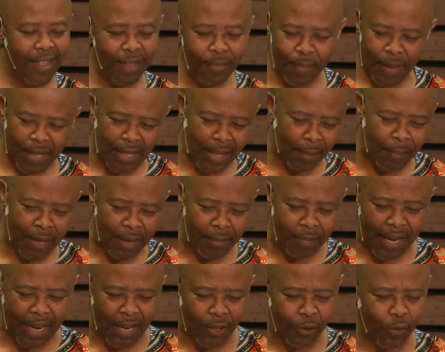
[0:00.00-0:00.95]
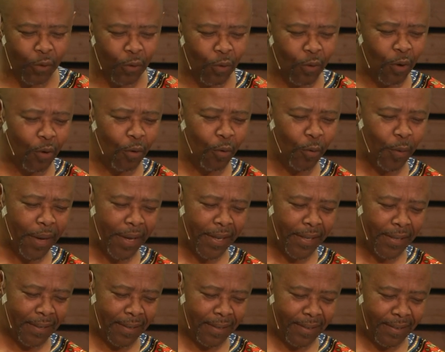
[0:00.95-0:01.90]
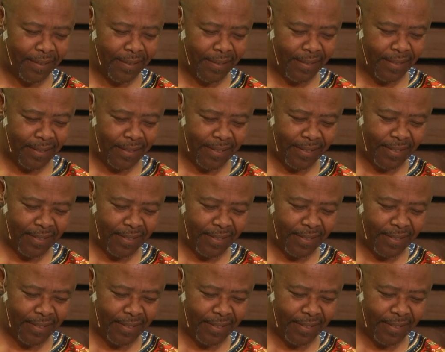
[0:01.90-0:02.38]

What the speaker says: But it must be